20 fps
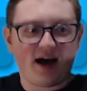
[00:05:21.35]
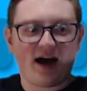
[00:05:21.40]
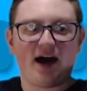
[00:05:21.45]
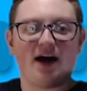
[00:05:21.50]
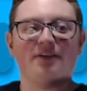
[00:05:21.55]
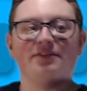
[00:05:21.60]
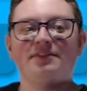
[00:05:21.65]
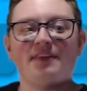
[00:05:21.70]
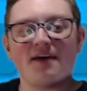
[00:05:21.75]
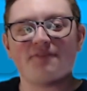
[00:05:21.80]

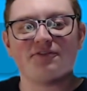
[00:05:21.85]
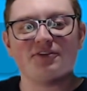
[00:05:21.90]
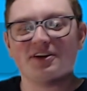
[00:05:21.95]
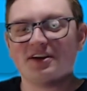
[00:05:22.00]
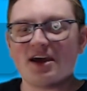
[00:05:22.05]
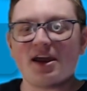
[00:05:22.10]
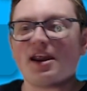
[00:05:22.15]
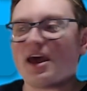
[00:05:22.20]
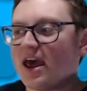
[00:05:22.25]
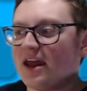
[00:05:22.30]
I'll never
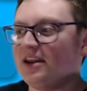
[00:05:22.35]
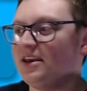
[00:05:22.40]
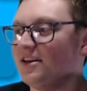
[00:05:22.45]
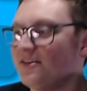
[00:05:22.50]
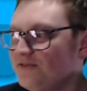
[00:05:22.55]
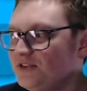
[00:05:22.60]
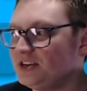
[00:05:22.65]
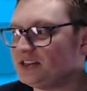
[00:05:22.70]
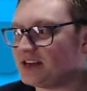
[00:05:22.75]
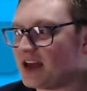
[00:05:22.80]
get any
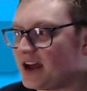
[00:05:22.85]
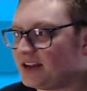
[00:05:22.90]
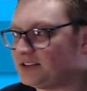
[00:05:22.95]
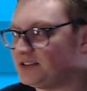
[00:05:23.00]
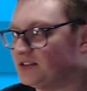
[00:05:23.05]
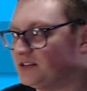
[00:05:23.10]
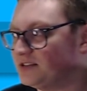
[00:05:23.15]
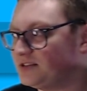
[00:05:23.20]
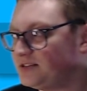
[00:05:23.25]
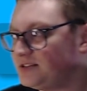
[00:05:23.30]
of these
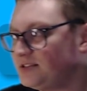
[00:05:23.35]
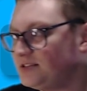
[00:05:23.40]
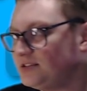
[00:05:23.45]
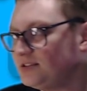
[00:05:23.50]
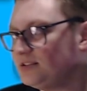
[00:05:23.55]
answers.